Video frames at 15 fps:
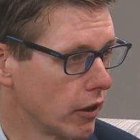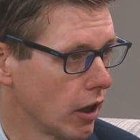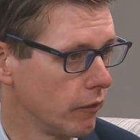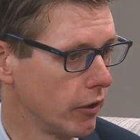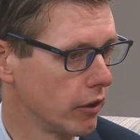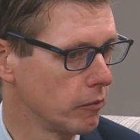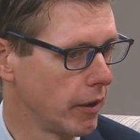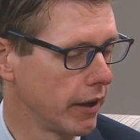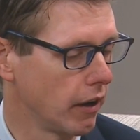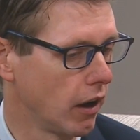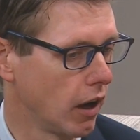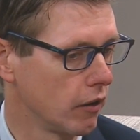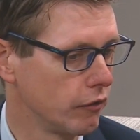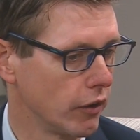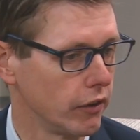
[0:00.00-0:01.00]
come into my
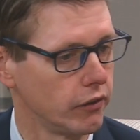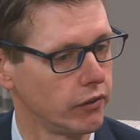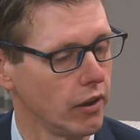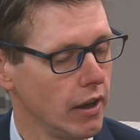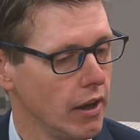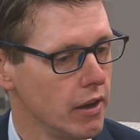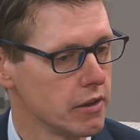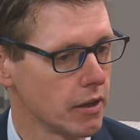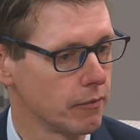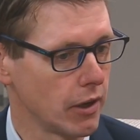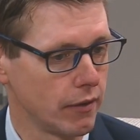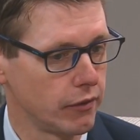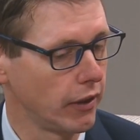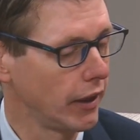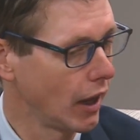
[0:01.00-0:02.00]
office.
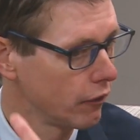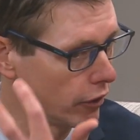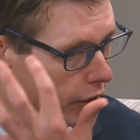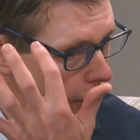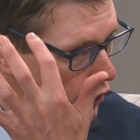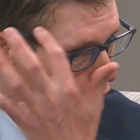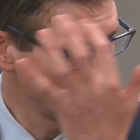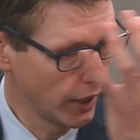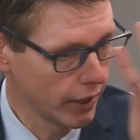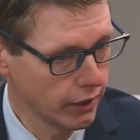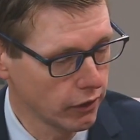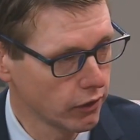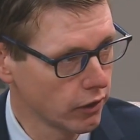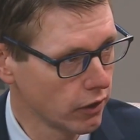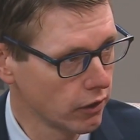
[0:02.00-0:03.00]
Sometimes they have an
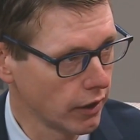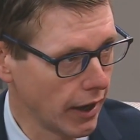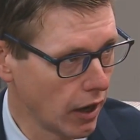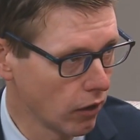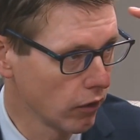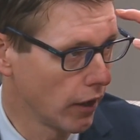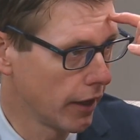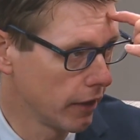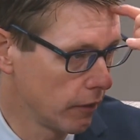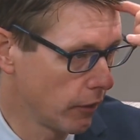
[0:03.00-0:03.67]
irregular hairline.